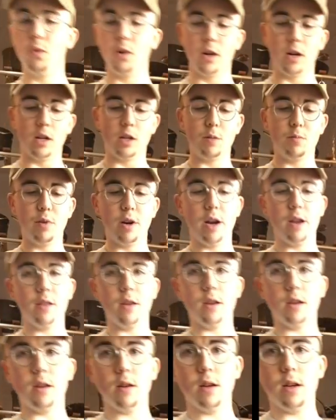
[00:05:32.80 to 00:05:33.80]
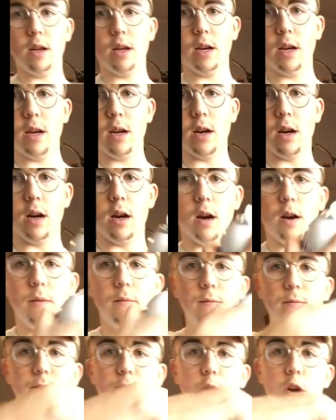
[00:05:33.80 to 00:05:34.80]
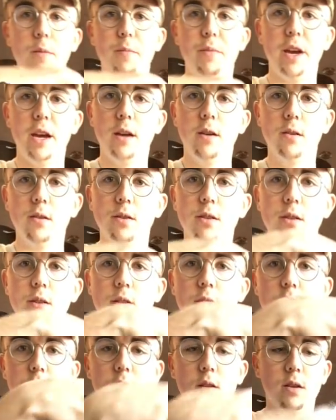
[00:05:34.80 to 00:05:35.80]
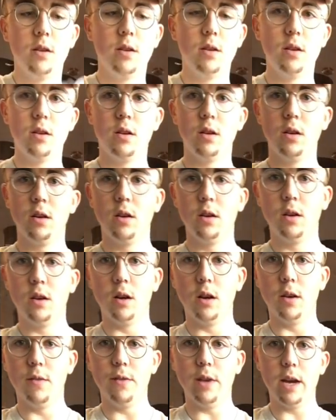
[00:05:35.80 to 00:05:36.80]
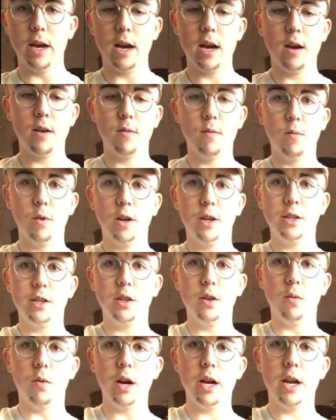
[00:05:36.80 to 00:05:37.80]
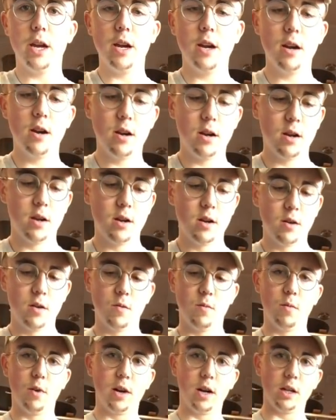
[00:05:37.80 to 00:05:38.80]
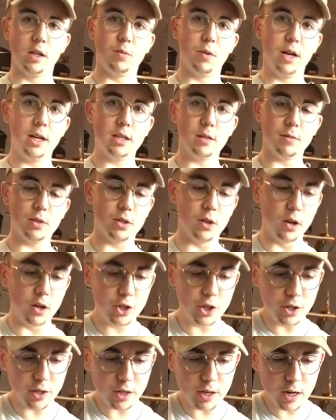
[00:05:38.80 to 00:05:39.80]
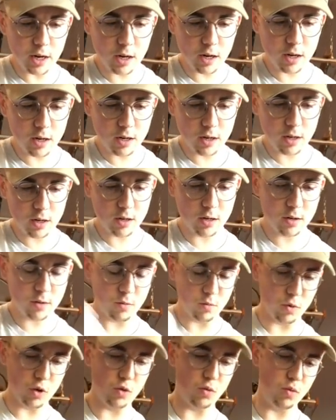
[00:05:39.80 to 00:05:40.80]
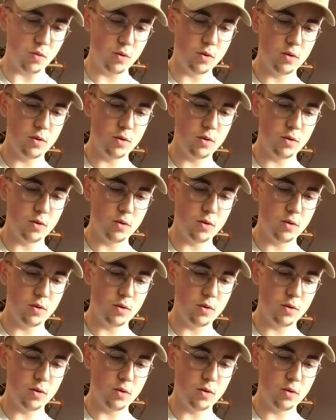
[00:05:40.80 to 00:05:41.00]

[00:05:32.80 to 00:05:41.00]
we're going to spray the front panels of the hat where you see the white here. We're going to spray some starch into there. Whoa.